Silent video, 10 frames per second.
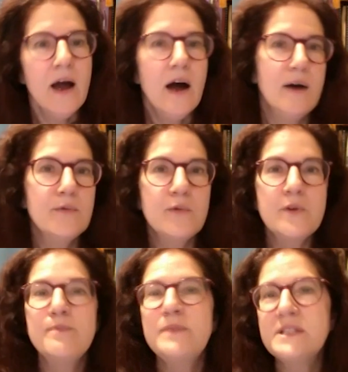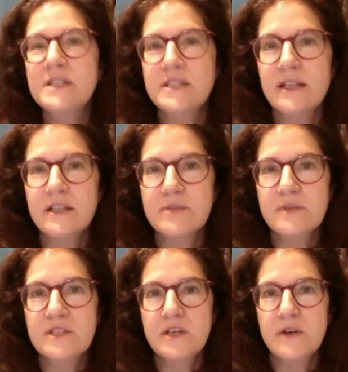With business English
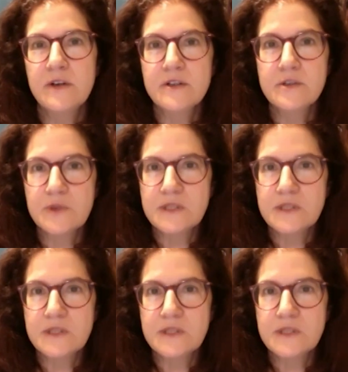materials,